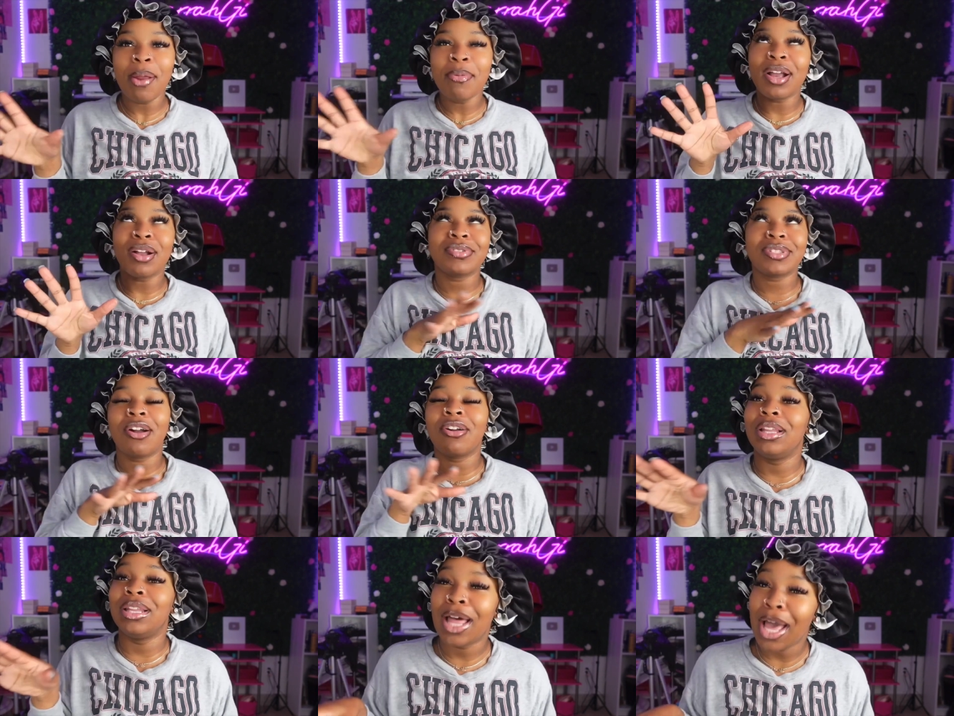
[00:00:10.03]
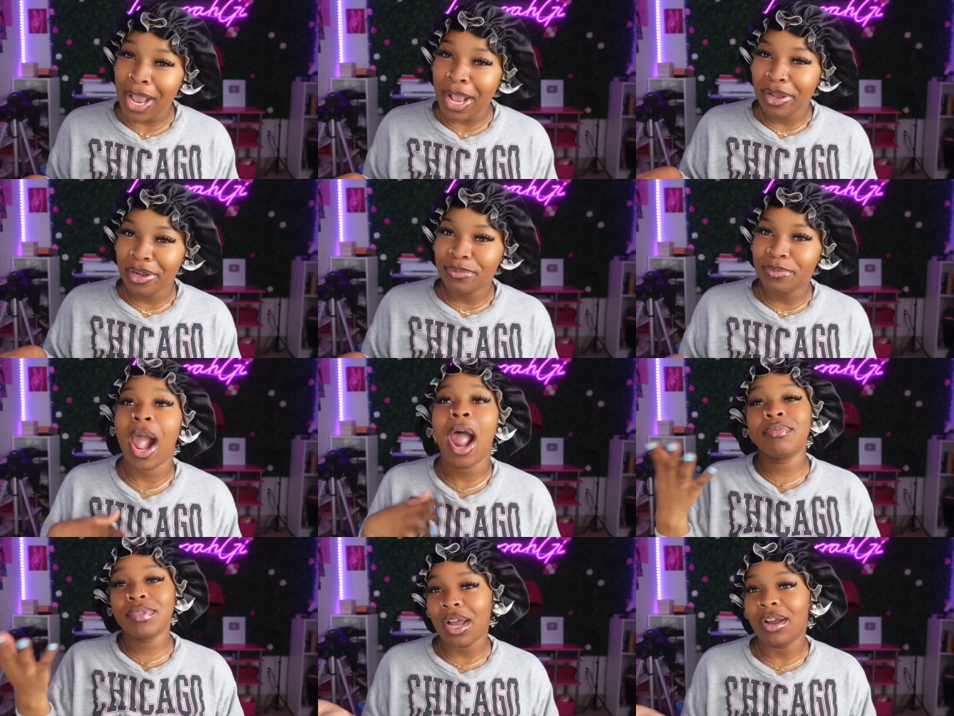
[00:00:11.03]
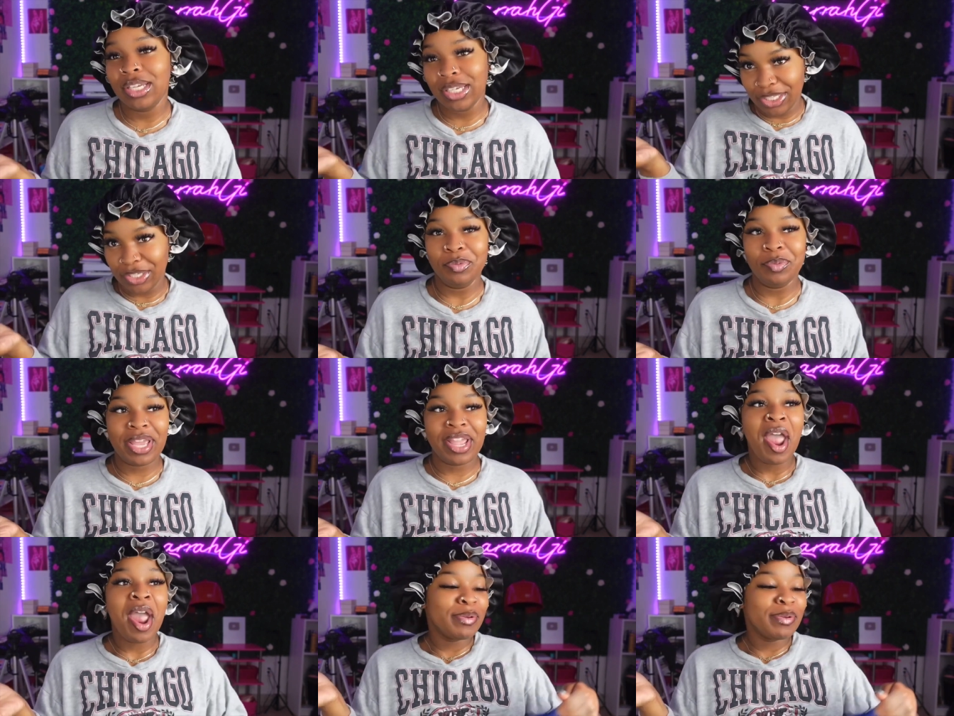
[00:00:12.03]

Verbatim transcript: I'm not gonna talk a lot, but I'm talking a little bit